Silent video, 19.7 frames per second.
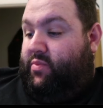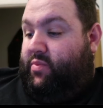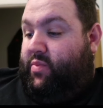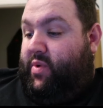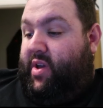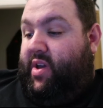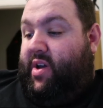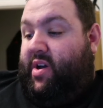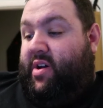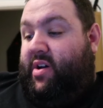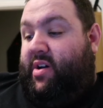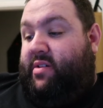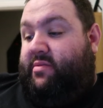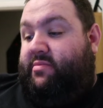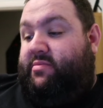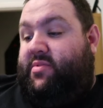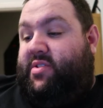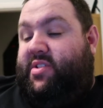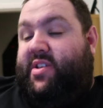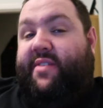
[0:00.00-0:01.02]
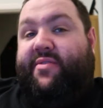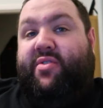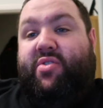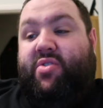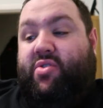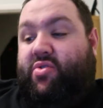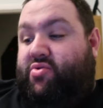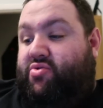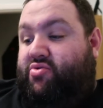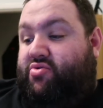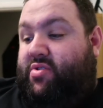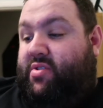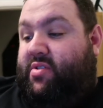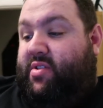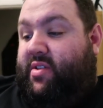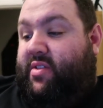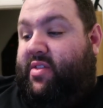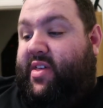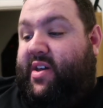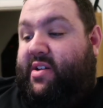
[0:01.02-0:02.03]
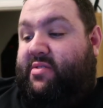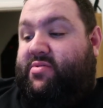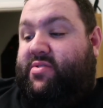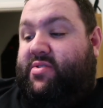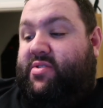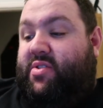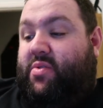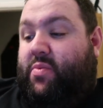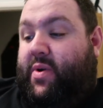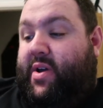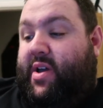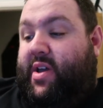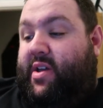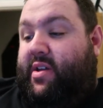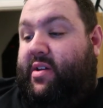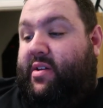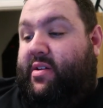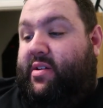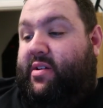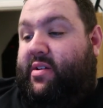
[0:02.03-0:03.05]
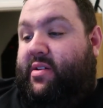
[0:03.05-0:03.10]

we are 700,000 away